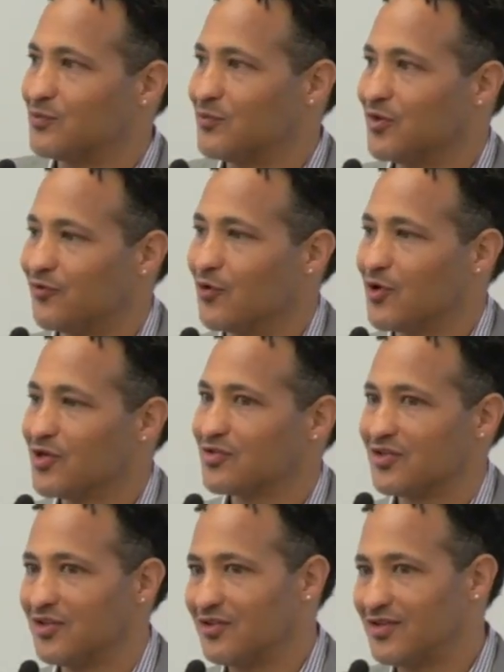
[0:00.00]

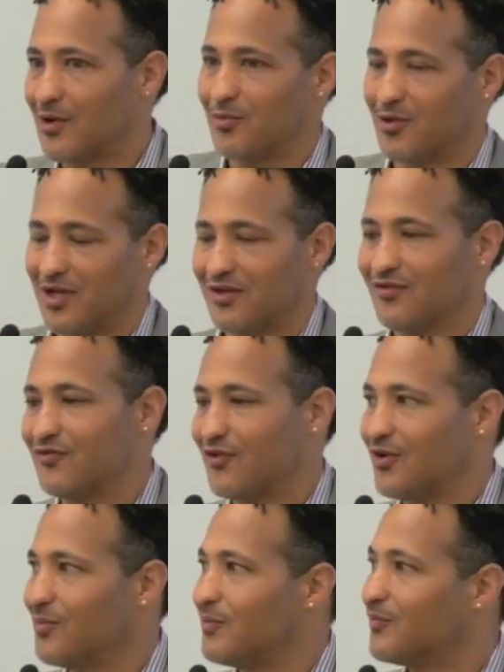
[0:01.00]
divorced and separated
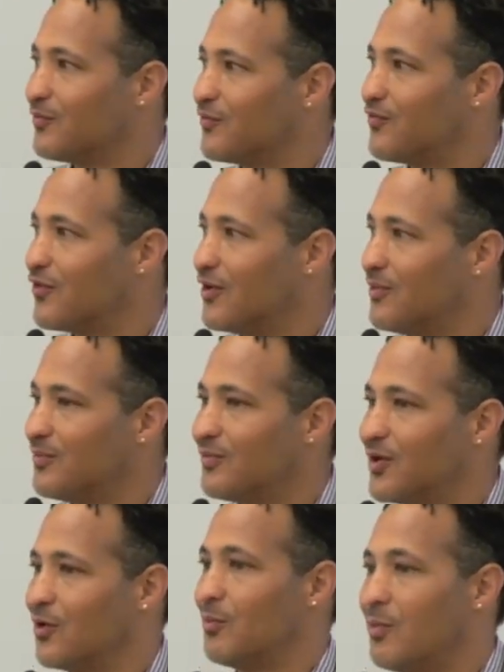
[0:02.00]
from
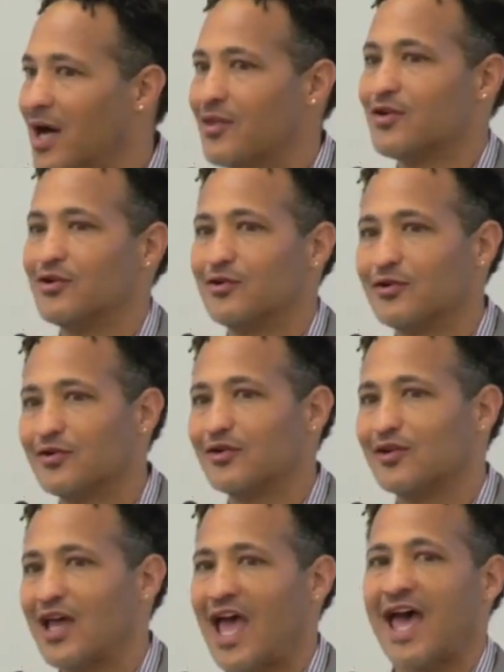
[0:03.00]
from her mother
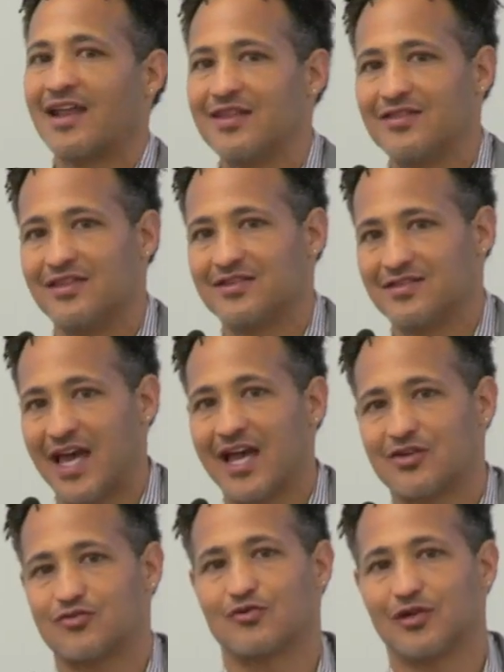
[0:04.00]
added this
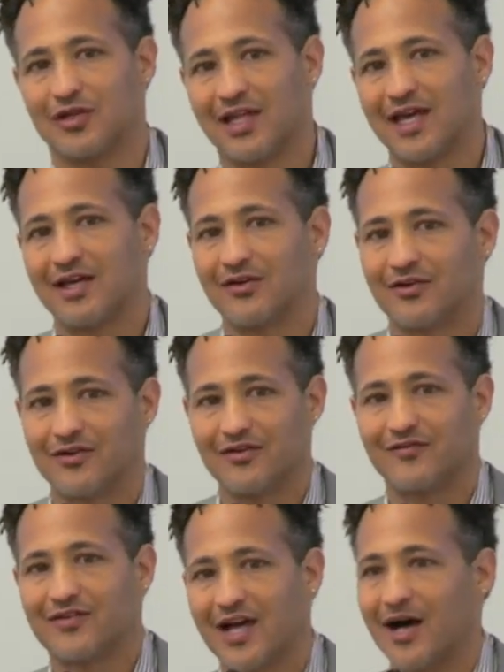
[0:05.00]
extra layer
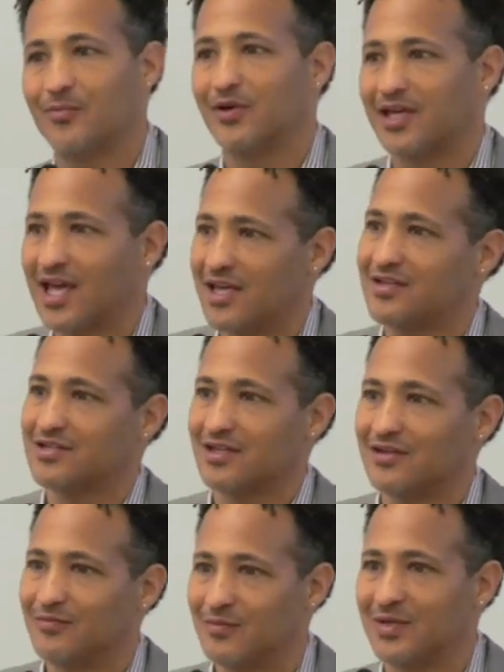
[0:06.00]
of
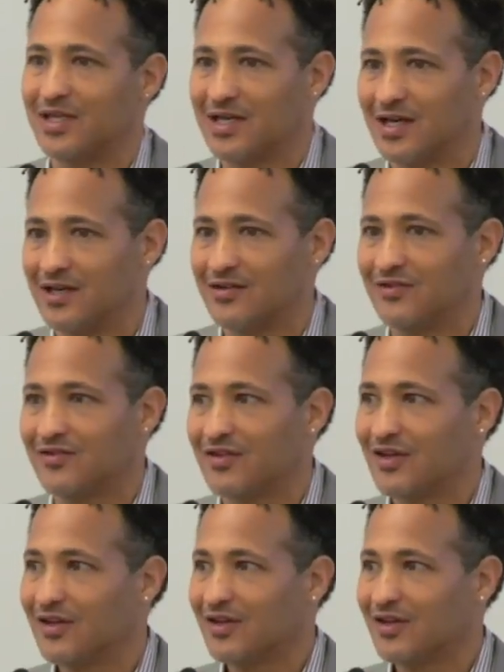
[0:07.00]
complication because